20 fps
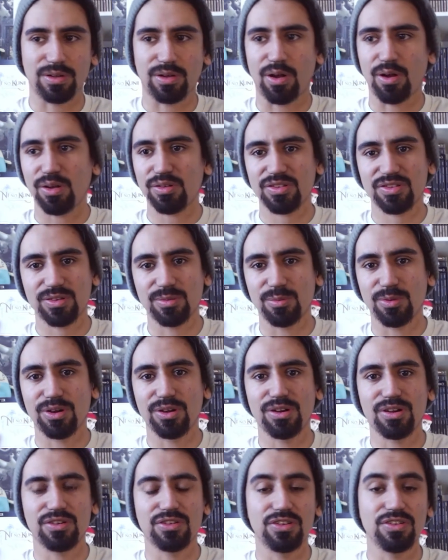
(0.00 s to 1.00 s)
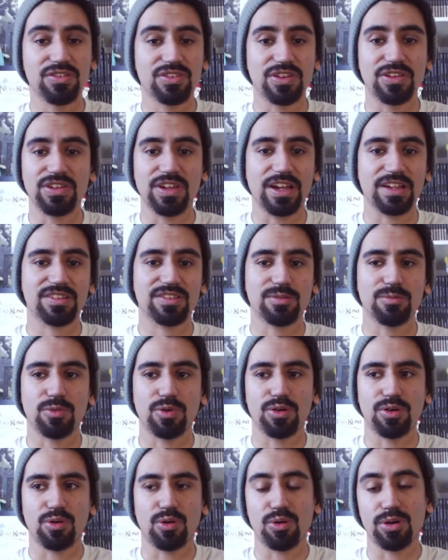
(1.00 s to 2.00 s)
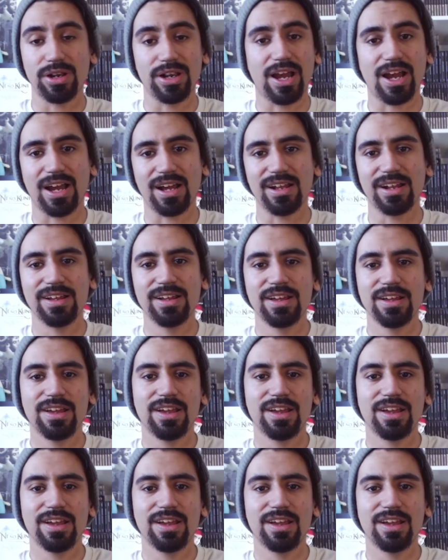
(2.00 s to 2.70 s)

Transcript: call someone or choose to text someone or not,